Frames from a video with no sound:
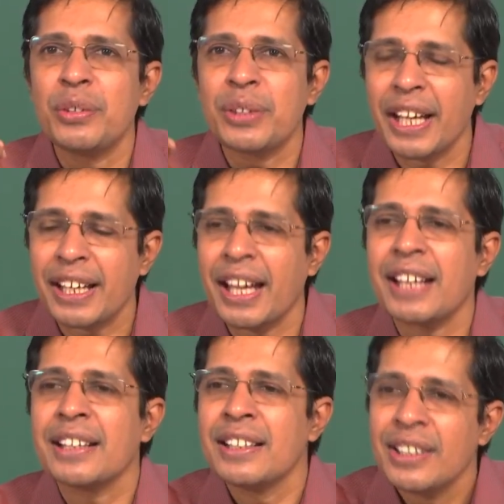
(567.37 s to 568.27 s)
to take
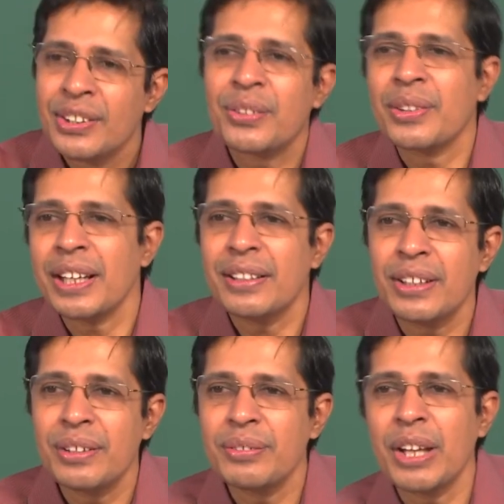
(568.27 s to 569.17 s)
care so that
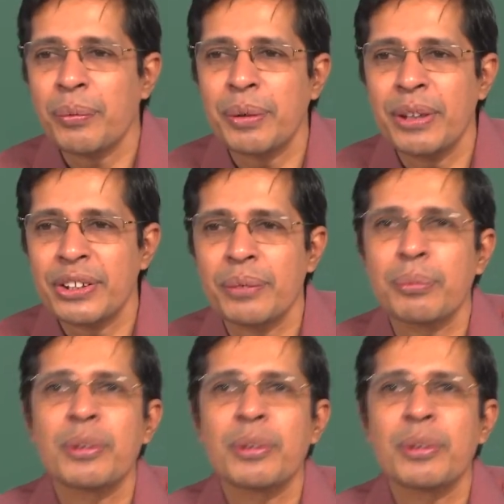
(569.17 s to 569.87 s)
we optimize on